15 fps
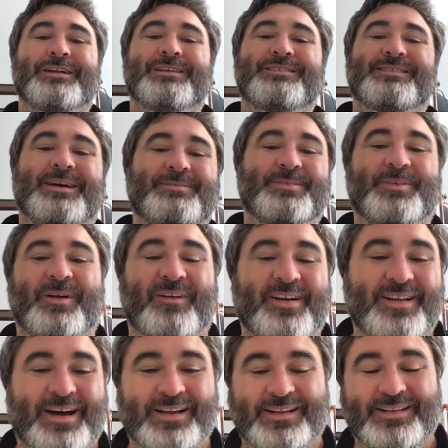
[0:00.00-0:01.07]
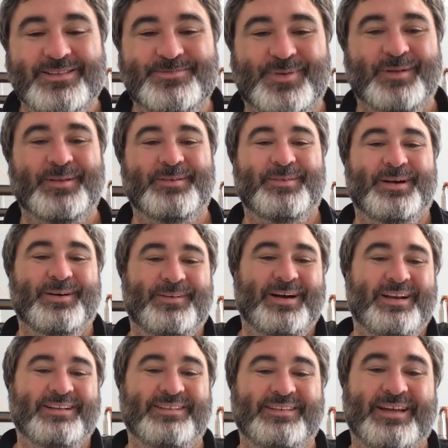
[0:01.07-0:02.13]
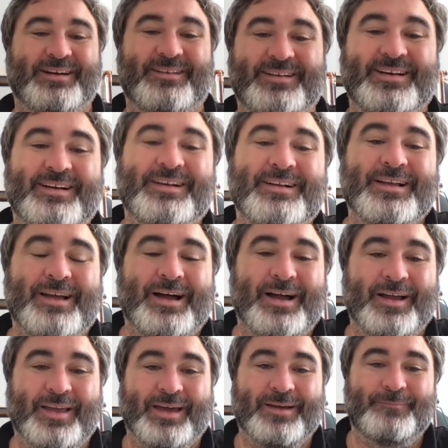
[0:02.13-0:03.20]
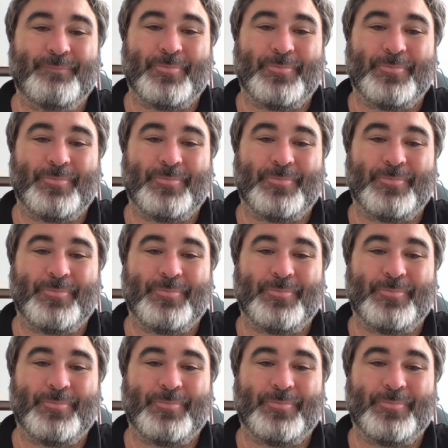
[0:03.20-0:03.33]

Seems a bit redundant. There's probably a better way to do that. Okay.